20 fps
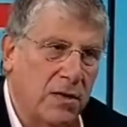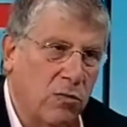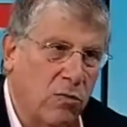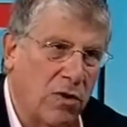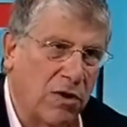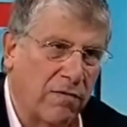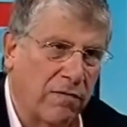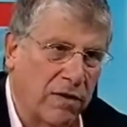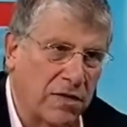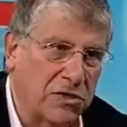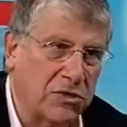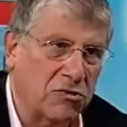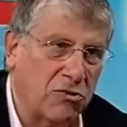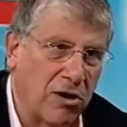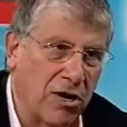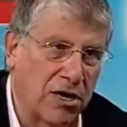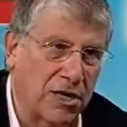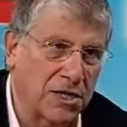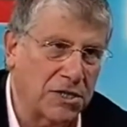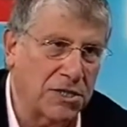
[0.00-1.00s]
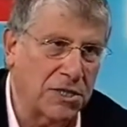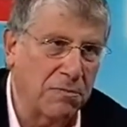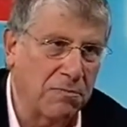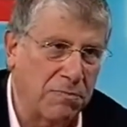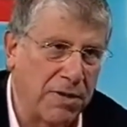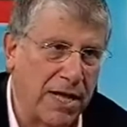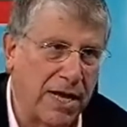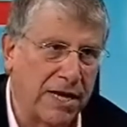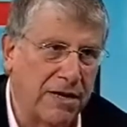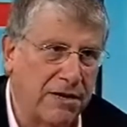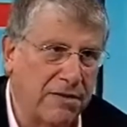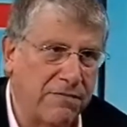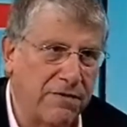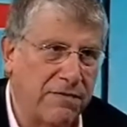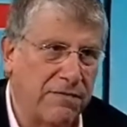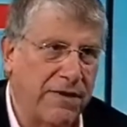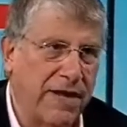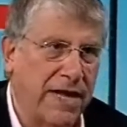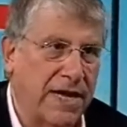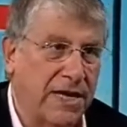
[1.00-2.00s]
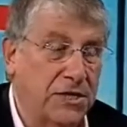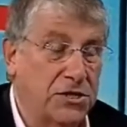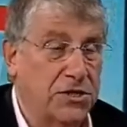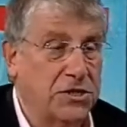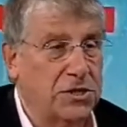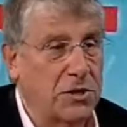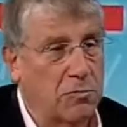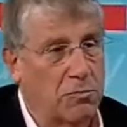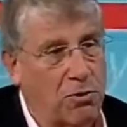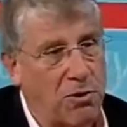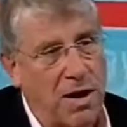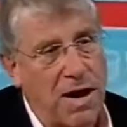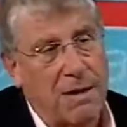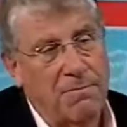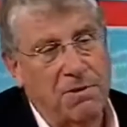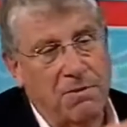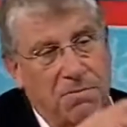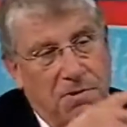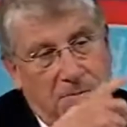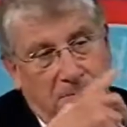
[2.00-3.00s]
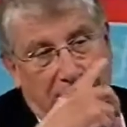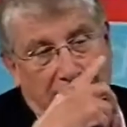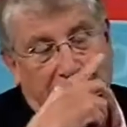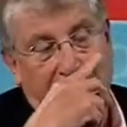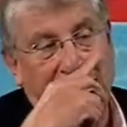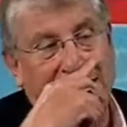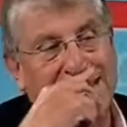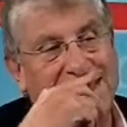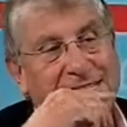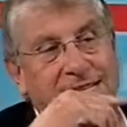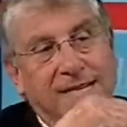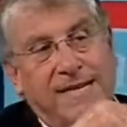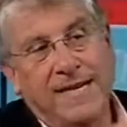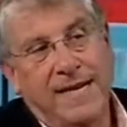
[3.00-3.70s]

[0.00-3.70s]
one of our strongest competitive advantages. Our problem in Maine is